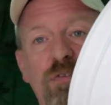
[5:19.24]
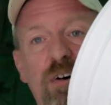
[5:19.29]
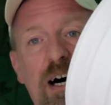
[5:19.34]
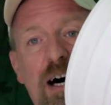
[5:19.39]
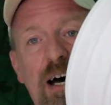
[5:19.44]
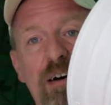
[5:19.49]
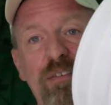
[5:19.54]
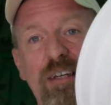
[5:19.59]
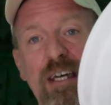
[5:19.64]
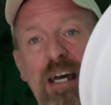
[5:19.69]

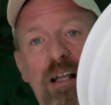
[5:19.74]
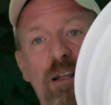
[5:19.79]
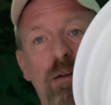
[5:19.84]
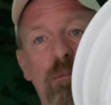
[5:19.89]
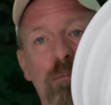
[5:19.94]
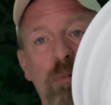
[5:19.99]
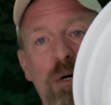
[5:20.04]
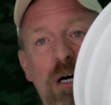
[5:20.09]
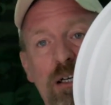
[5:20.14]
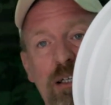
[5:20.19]
five
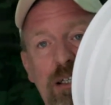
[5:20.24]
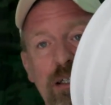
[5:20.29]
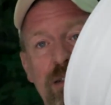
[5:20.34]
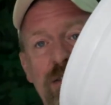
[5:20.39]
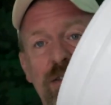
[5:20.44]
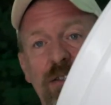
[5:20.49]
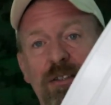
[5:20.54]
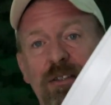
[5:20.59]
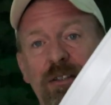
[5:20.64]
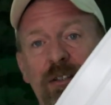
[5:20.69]
gallon
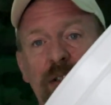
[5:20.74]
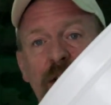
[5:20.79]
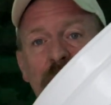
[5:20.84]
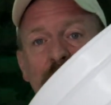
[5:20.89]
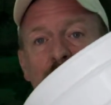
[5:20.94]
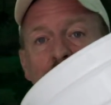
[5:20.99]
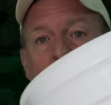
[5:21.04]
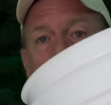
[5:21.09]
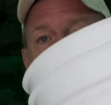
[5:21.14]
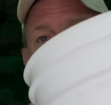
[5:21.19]
buckets
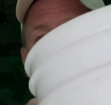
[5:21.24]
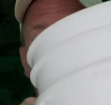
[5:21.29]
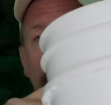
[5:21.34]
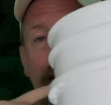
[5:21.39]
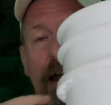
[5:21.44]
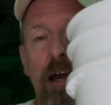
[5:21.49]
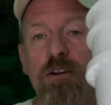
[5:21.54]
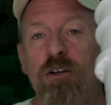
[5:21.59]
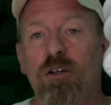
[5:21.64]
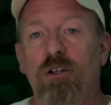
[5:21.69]

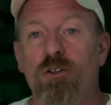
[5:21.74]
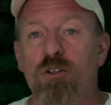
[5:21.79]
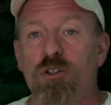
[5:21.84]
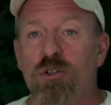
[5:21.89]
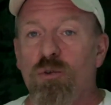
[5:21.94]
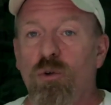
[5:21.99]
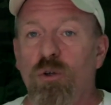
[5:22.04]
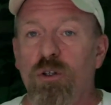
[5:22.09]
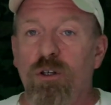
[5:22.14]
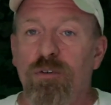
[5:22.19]
and you can
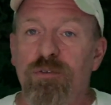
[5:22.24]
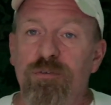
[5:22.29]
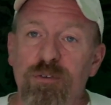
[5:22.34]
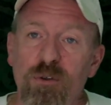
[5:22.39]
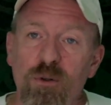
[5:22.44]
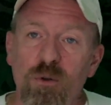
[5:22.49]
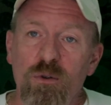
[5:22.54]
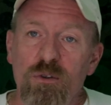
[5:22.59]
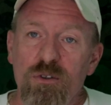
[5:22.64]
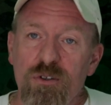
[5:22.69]
store your
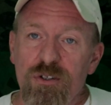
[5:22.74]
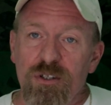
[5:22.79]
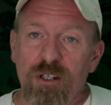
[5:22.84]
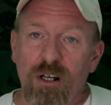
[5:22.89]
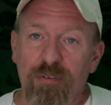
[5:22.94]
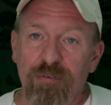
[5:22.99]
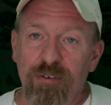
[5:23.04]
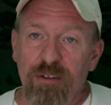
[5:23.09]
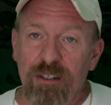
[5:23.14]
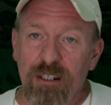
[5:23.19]
food and
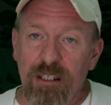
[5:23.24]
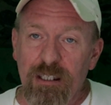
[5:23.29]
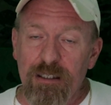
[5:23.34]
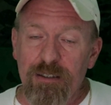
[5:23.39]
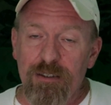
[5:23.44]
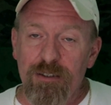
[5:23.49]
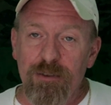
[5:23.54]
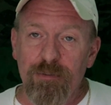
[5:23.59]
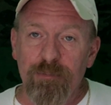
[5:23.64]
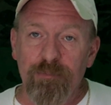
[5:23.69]
stuff in
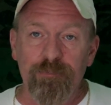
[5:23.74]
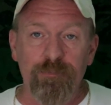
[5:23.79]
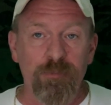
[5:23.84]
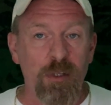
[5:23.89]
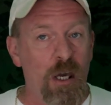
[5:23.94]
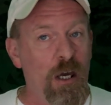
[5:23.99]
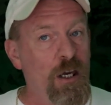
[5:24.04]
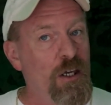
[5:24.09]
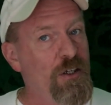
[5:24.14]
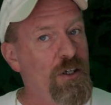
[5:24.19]
these.
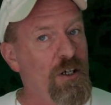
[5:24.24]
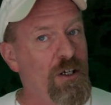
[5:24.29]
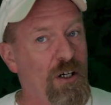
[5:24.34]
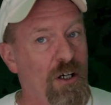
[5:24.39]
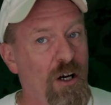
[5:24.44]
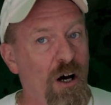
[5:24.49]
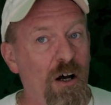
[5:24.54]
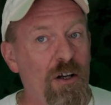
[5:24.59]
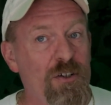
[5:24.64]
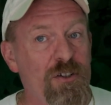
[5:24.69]
You can
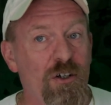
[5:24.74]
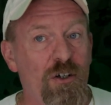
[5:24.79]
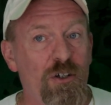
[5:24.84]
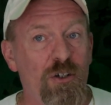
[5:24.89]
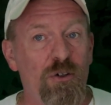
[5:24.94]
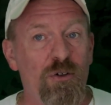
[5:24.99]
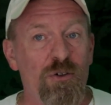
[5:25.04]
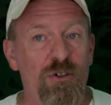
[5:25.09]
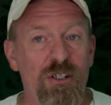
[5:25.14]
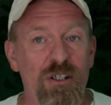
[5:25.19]
also
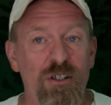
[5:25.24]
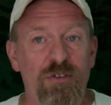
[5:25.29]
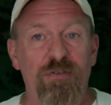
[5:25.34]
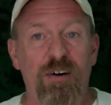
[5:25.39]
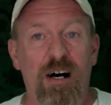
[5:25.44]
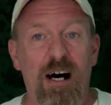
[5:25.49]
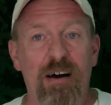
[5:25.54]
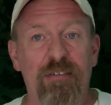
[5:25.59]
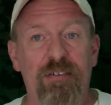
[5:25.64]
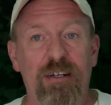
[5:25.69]
use these
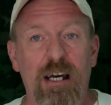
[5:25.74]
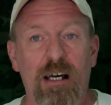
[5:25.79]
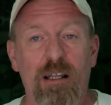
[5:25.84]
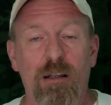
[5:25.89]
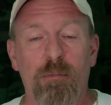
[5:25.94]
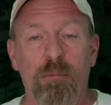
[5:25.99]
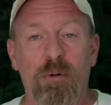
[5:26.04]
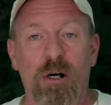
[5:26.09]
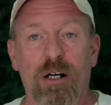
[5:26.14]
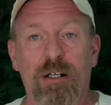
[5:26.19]
five
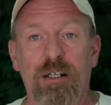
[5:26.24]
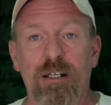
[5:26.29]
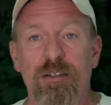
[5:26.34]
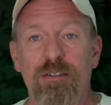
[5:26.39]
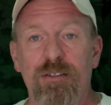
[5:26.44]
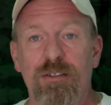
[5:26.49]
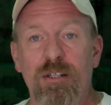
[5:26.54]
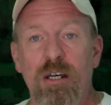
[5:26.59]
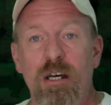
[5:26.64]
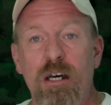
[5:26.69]
gallon
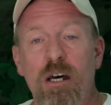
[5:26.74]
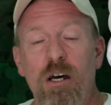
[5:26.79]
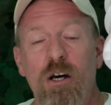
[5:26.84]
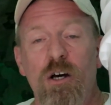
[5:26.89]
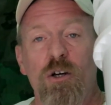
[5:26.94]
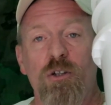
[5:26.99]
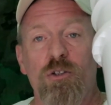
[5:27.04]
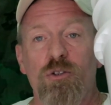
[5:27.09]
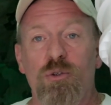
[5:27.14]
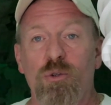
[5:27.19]
buckets
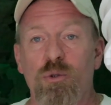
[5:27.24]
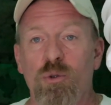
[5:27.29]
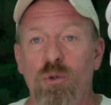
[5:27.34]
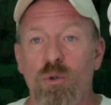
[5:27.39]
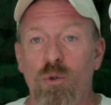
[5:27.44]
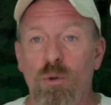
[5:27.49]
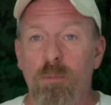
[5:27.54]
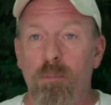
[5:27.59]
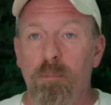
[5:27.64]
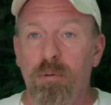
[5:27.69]

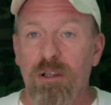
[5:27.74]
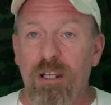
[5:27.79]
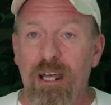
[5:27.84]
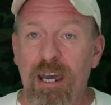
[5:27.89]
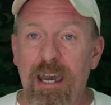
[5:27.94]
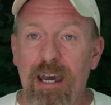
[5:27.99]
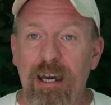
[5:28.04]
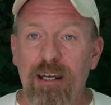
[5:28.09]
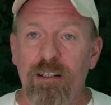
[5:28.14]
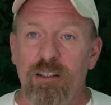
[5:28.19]
to
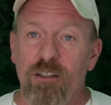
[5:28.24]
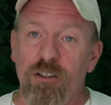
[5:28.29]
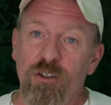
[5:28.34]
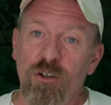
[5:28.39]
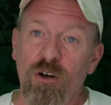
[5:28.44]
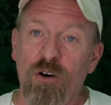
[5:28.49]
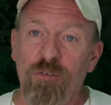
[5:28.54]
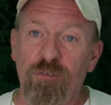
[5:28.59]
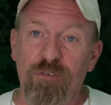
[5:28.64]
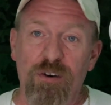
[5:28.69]
plant
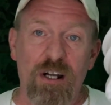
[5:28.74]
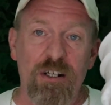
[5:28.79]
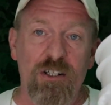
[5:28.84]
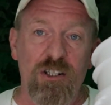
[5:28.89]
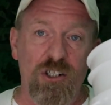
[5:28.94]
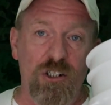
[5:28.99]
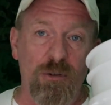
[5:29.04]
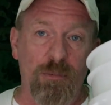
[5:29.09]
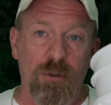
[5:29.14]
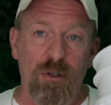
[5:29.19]
your
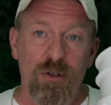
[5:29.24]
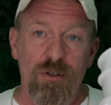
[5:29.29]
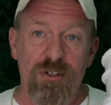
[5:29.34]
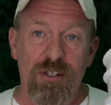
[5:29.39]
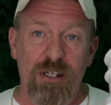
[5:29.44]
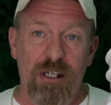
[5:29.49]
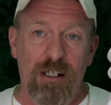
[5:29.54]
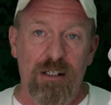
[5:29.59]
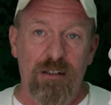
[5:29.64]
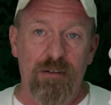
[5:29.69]
vegetables
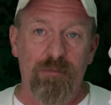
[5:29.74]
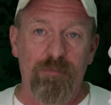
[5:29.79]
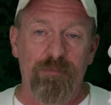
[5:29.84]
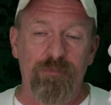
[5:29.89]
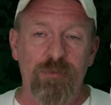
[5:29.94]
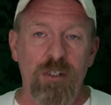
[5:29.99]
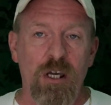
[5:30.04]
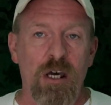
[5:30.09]
in.